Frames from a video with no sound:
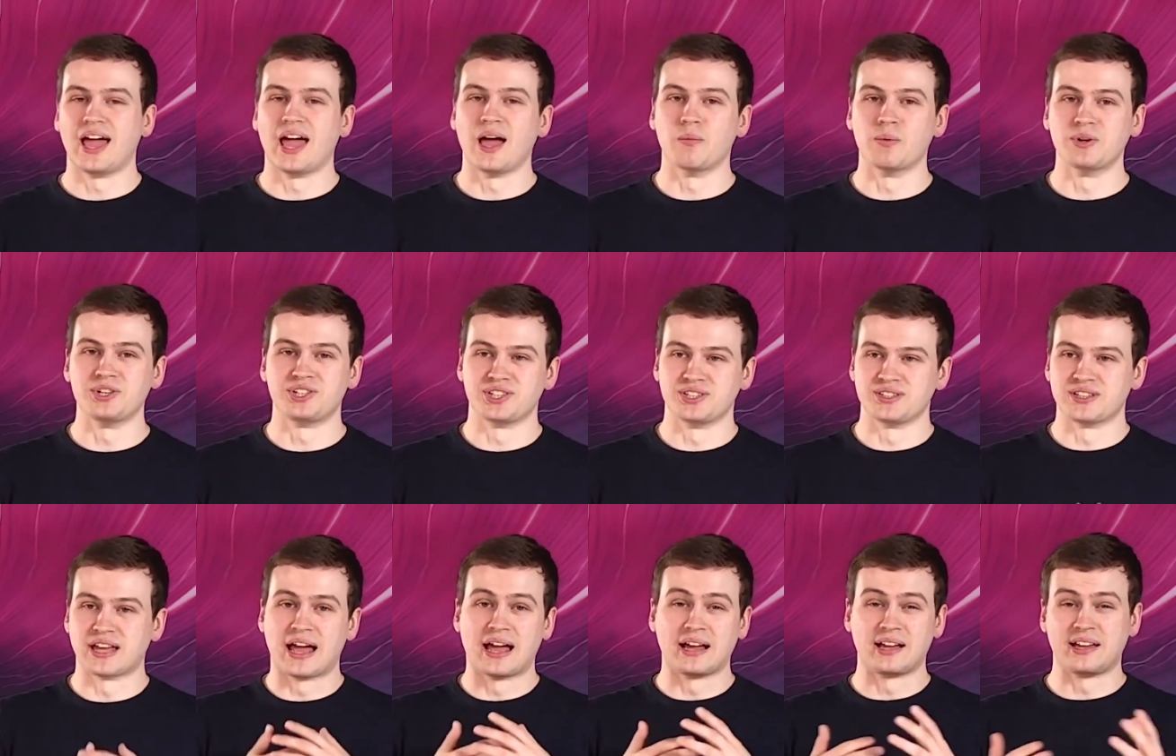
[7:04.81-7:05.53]
which
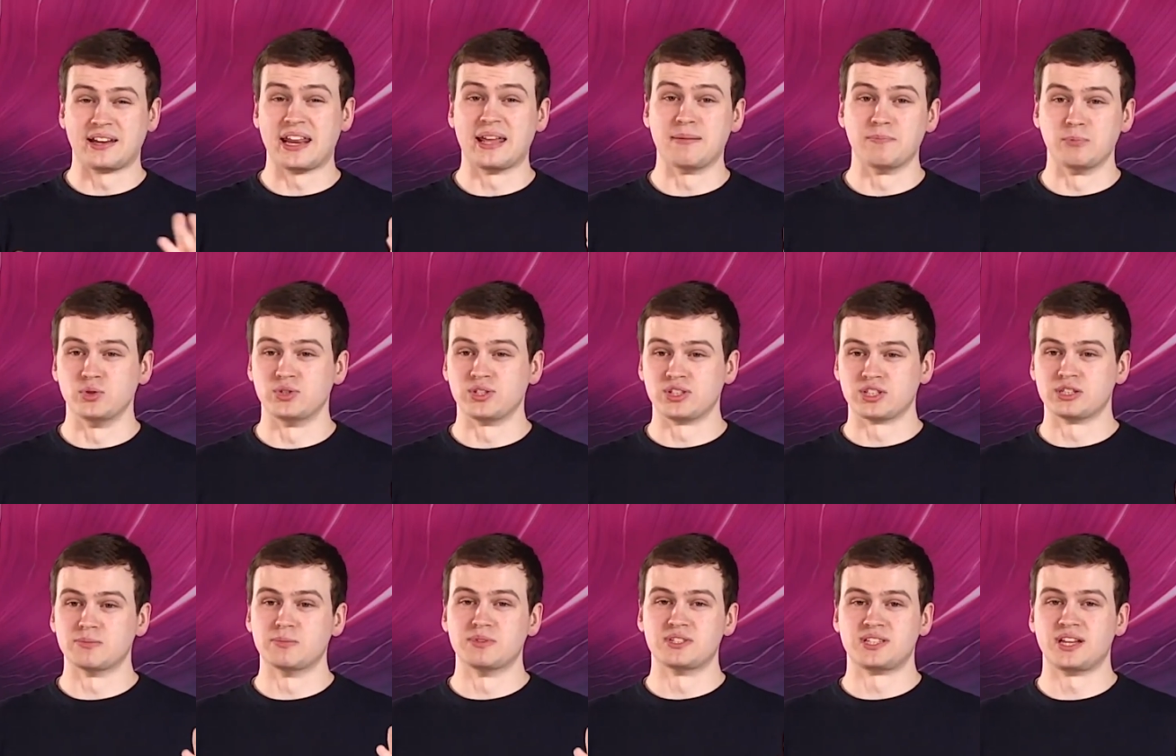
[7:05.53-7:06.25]
is a great music
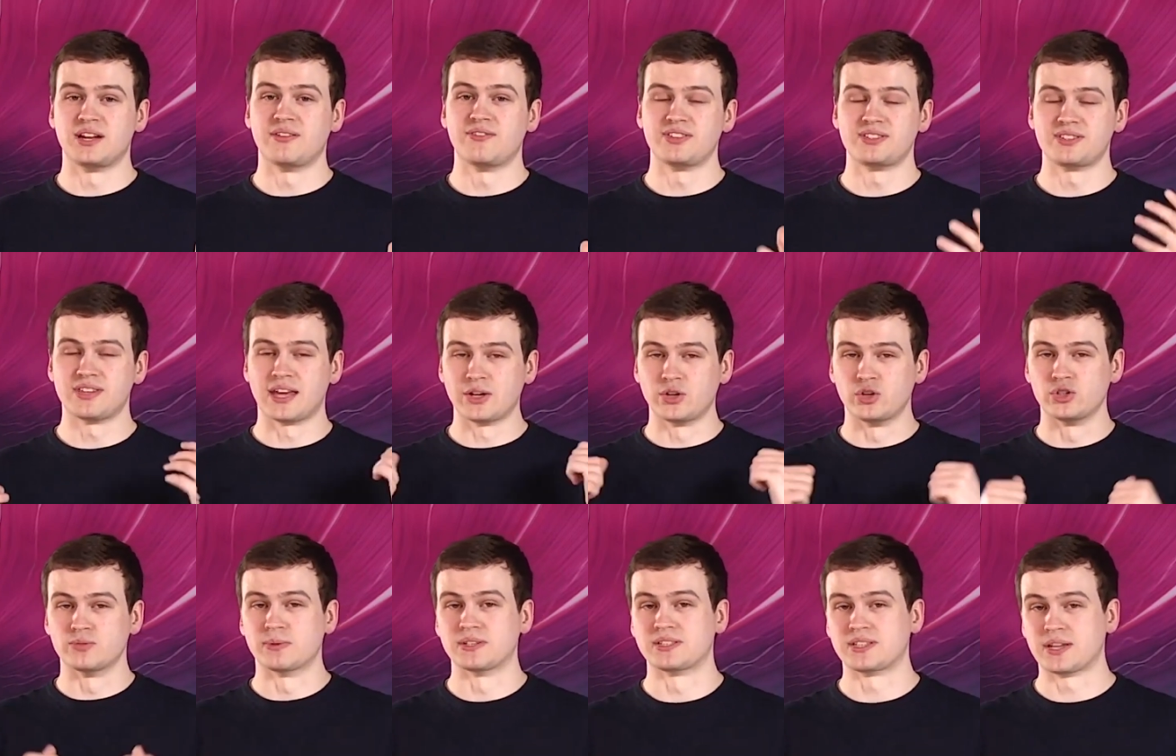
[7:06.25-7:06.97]
streaming service that I
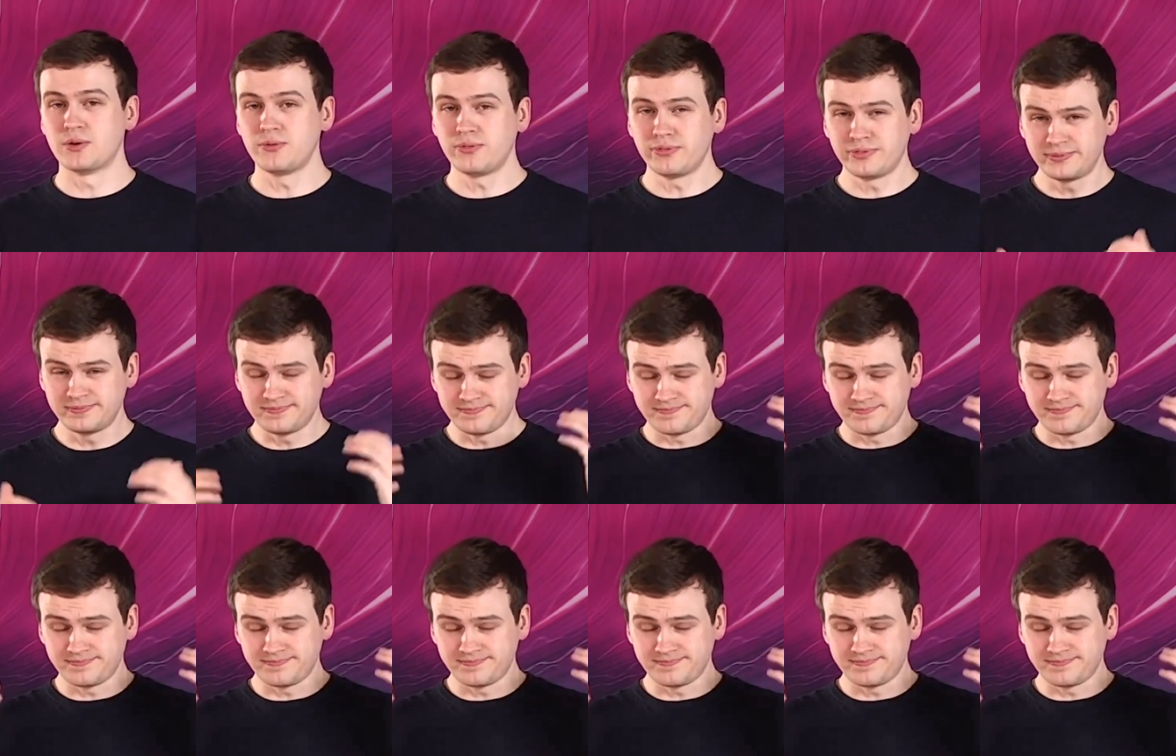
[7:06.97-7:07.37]
use myself.